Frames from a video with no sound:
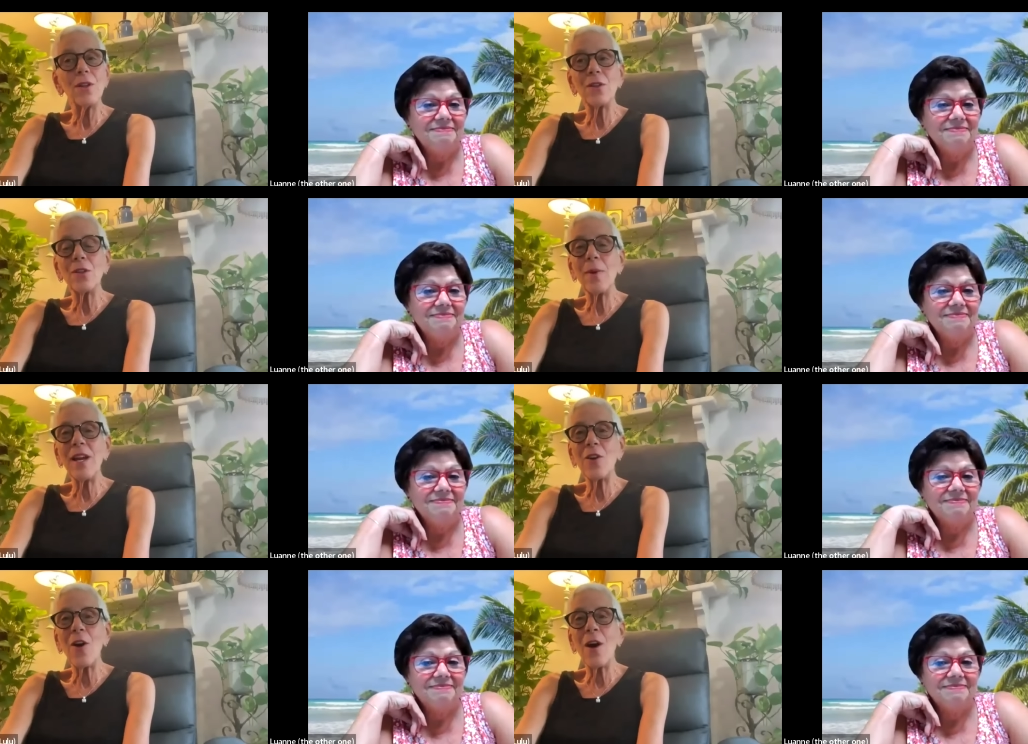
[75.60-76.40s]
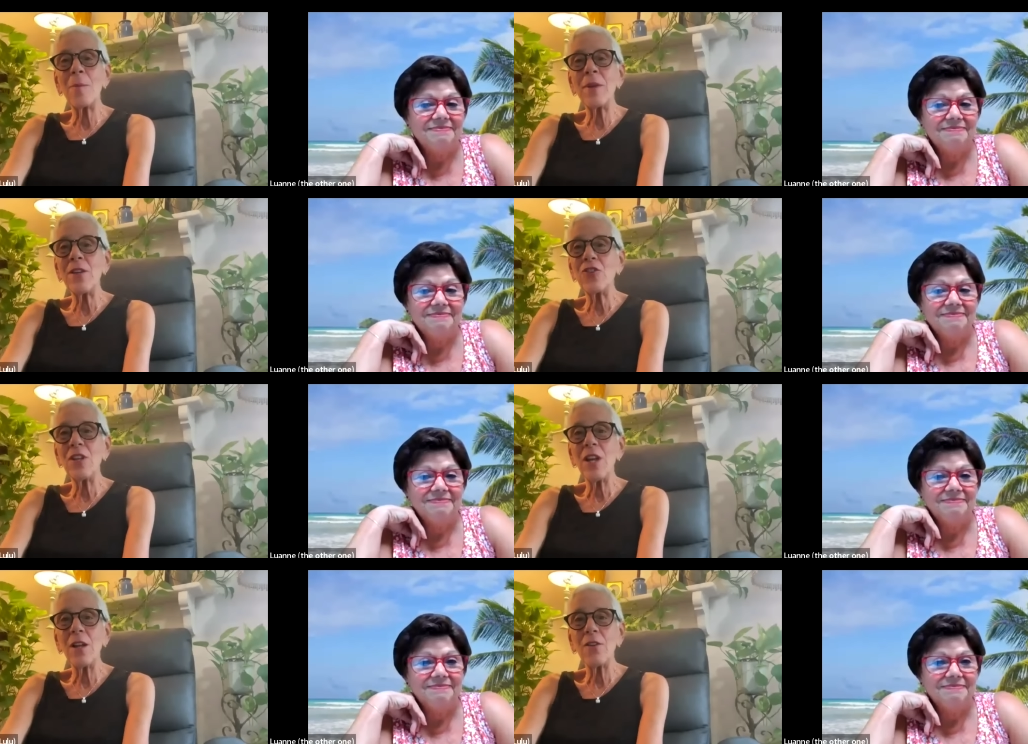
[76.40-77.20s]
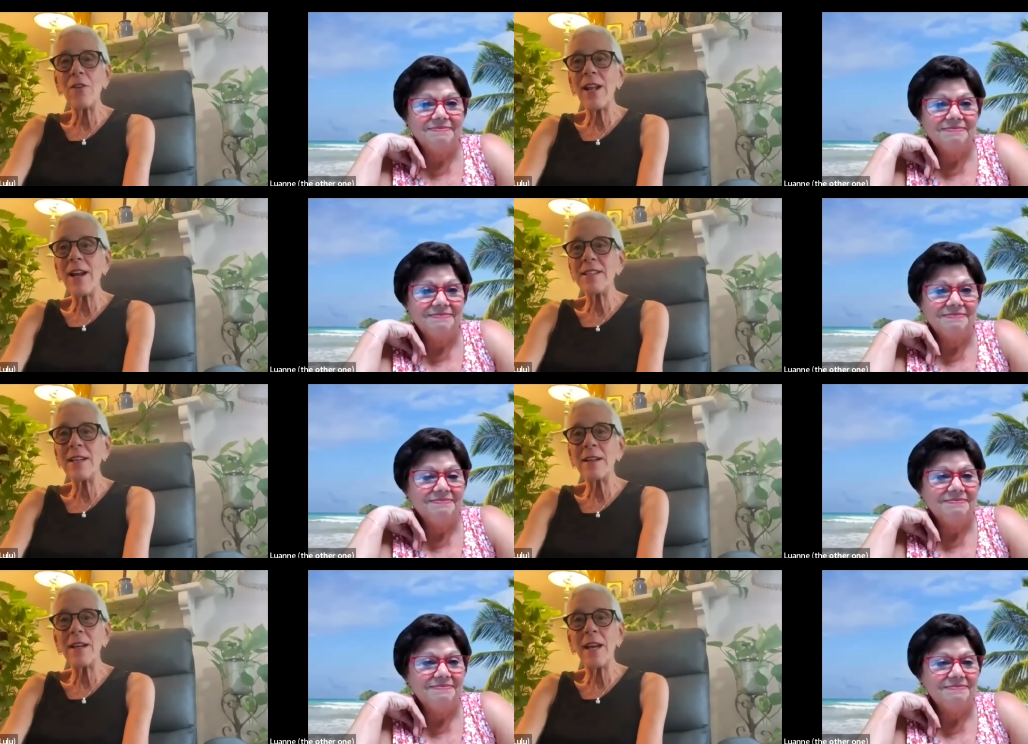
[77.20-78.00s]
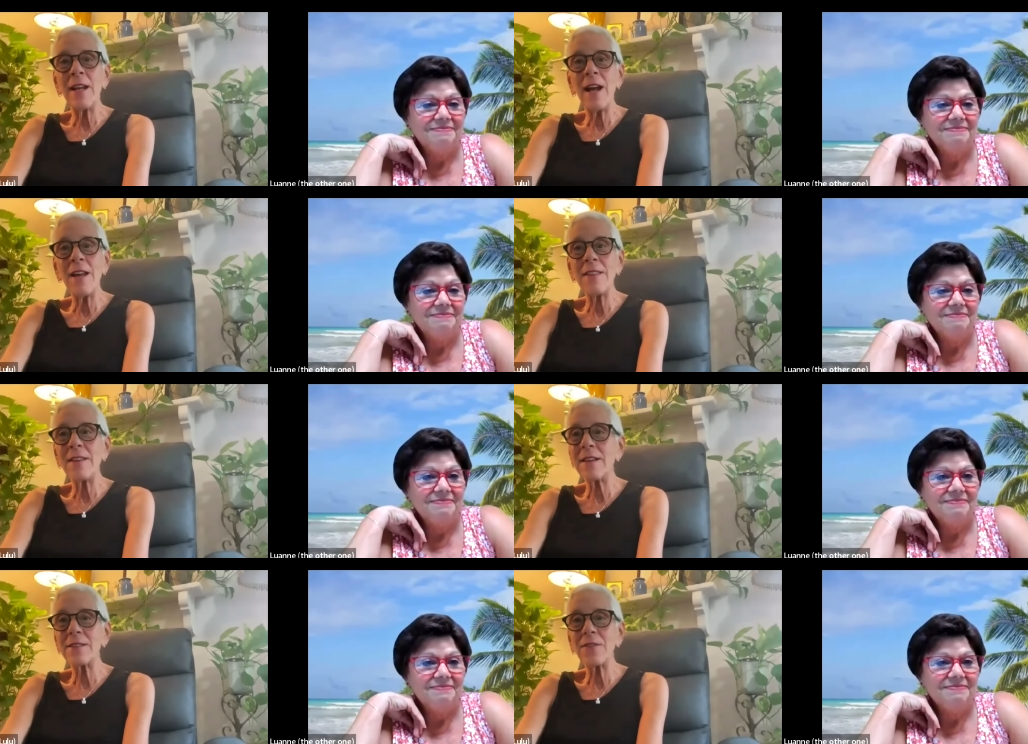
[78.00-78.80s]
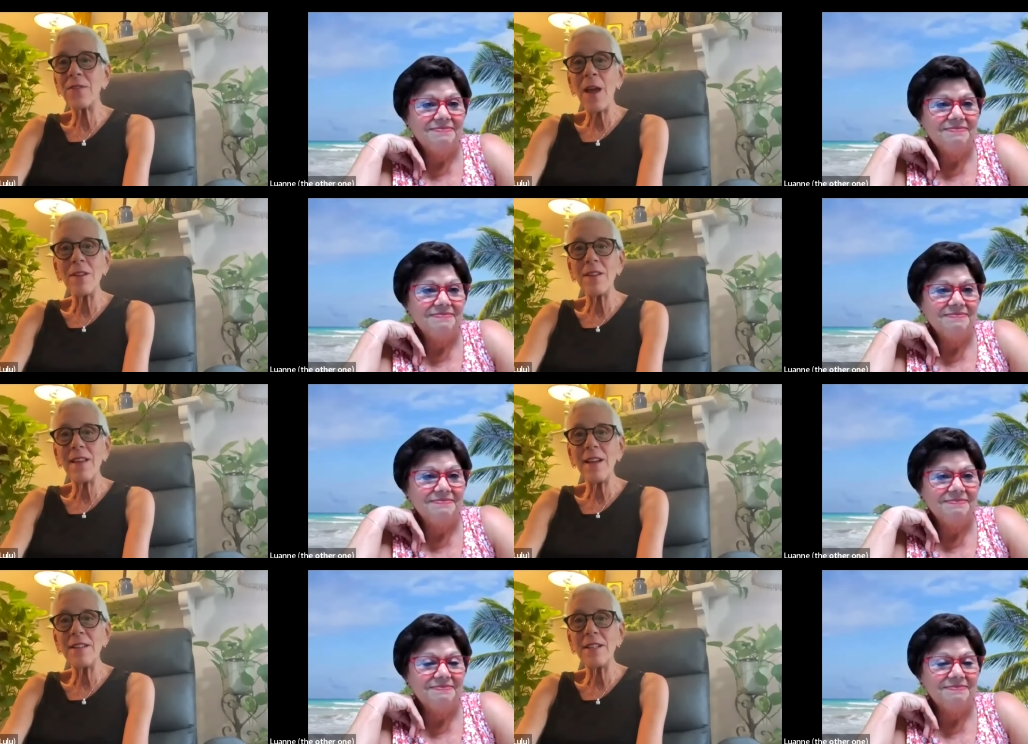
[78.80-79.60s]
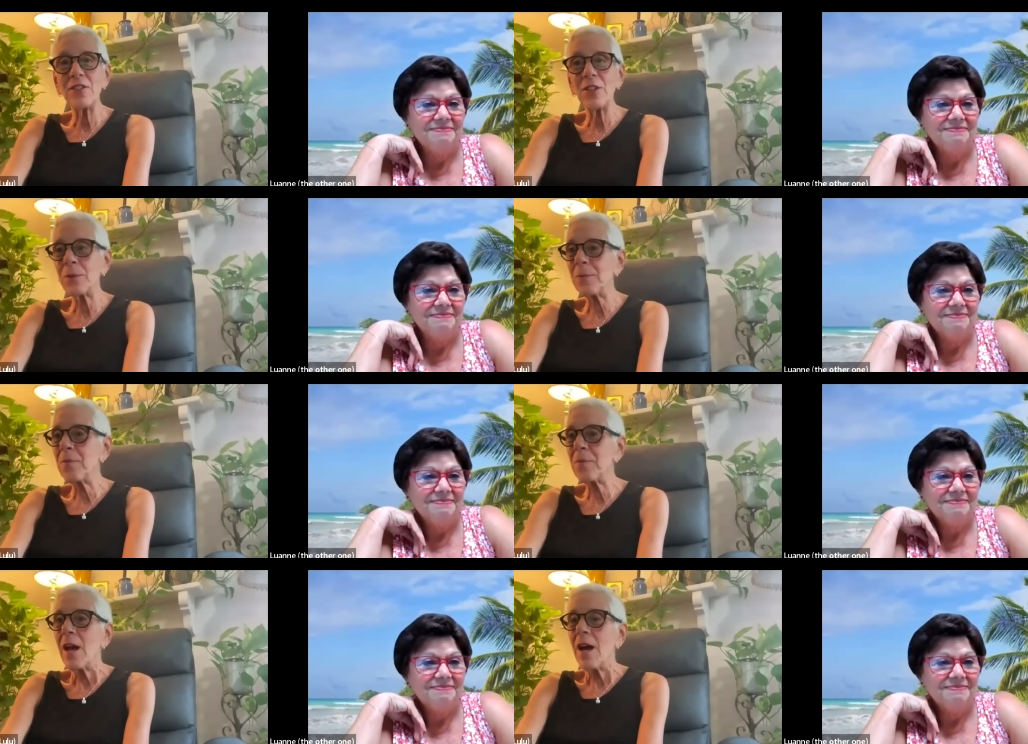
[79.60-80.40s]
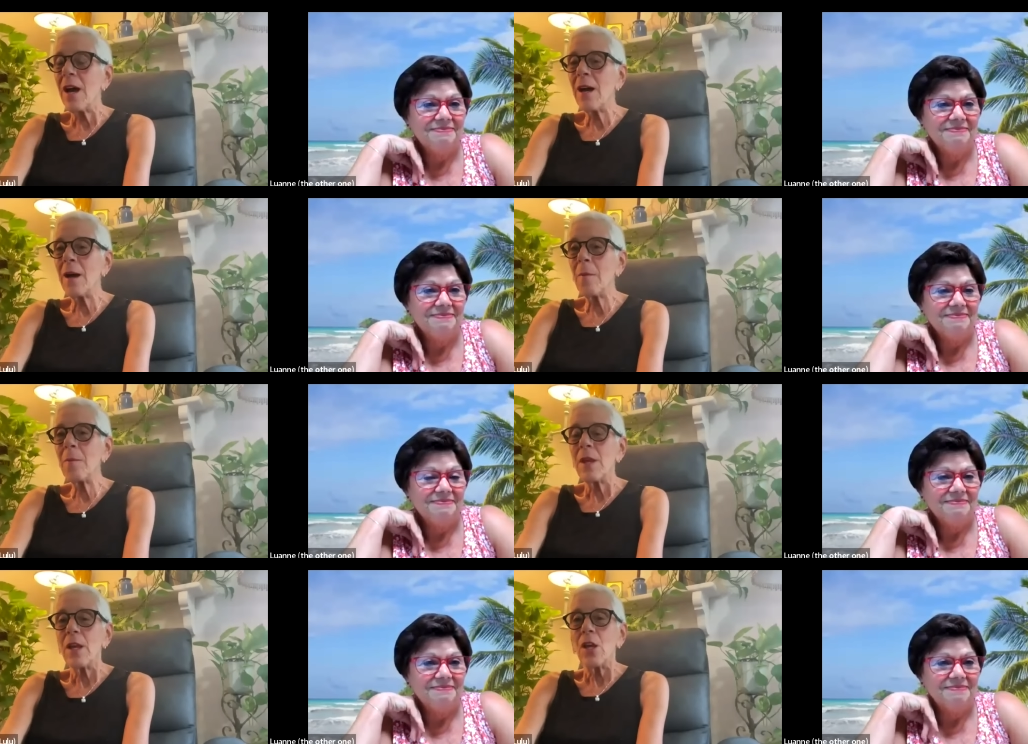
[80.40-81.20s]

Speaker 1: Luanne called me. She had a great idea, and I think it's a fabulous idea too. Um,